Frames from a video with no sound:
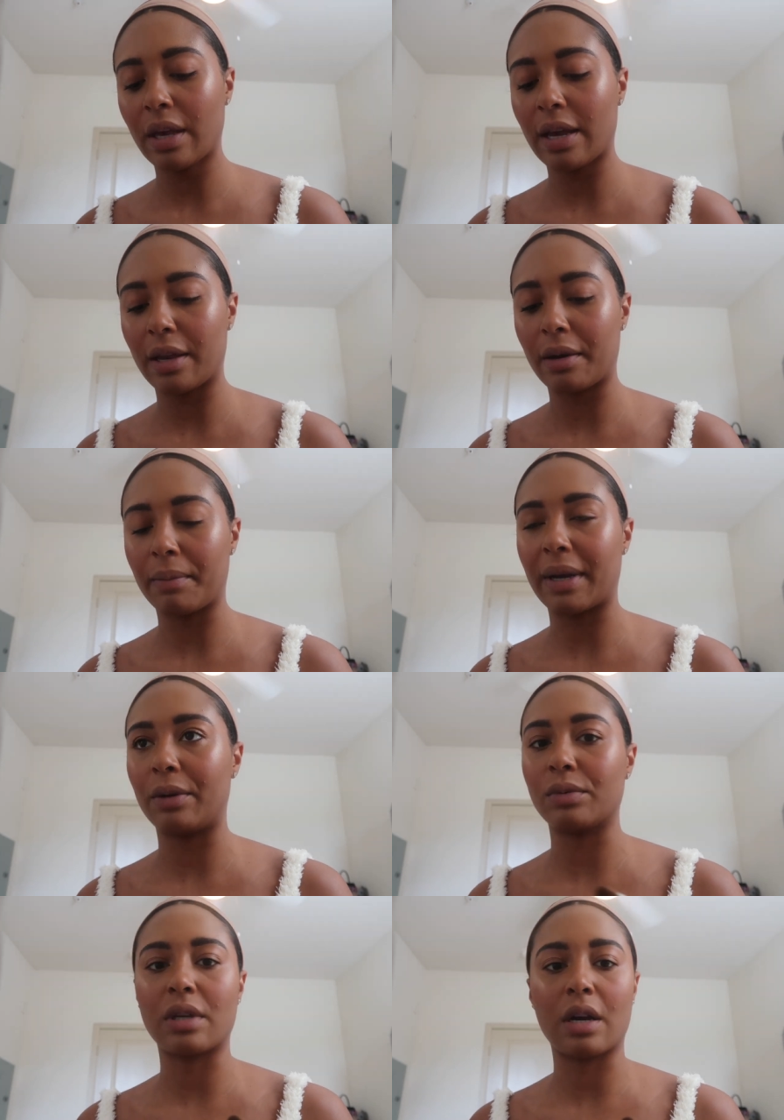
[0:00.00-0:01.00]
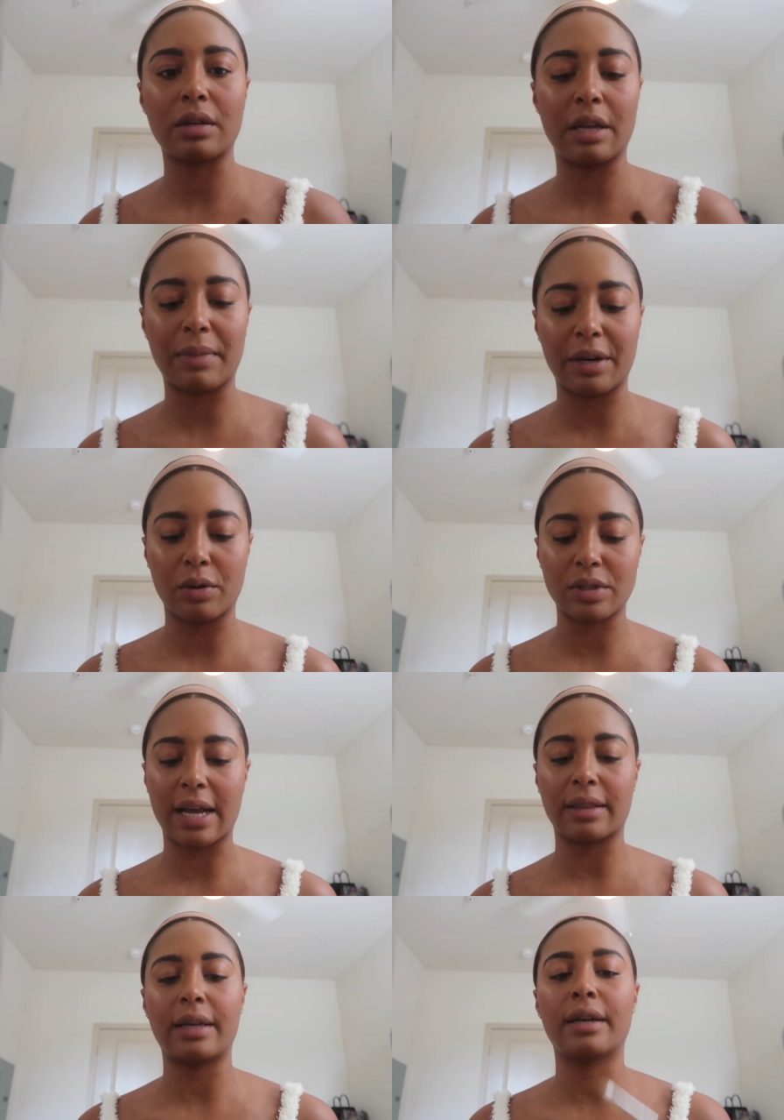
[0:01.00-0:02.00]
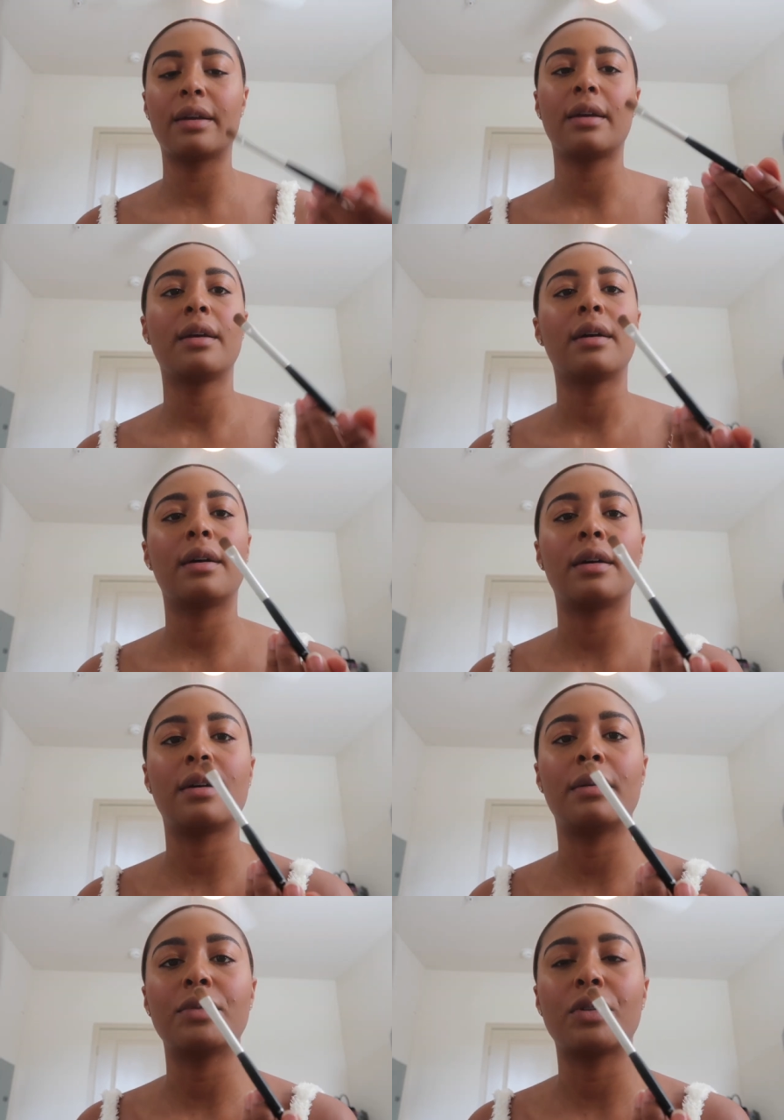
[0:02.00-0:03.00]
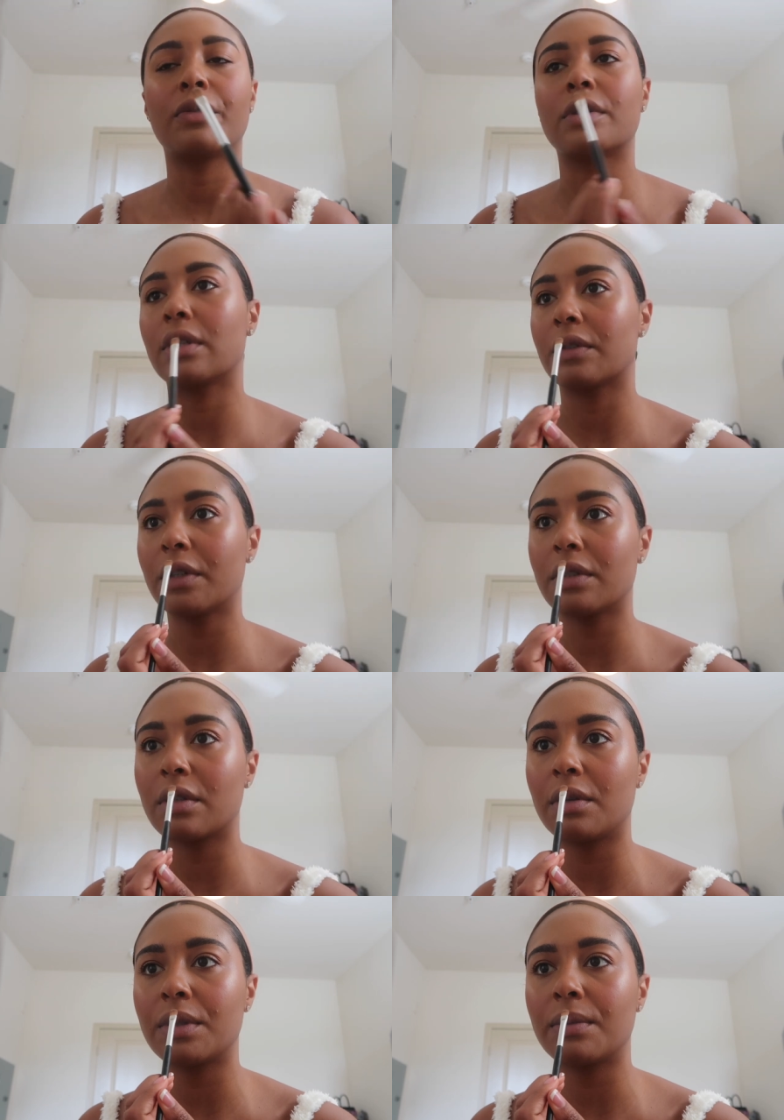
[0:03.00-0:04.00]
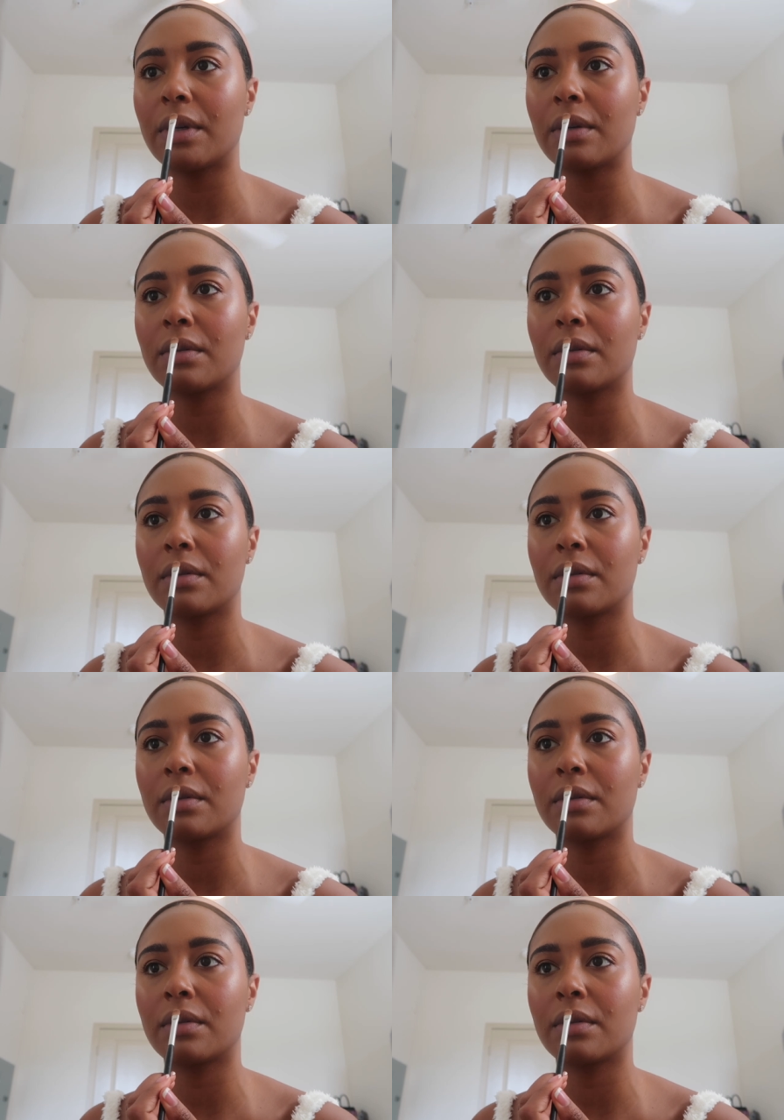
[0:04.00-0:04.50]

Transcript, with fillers: and my nose con and my nose highlight. Um, so first things first, Cupid's bow.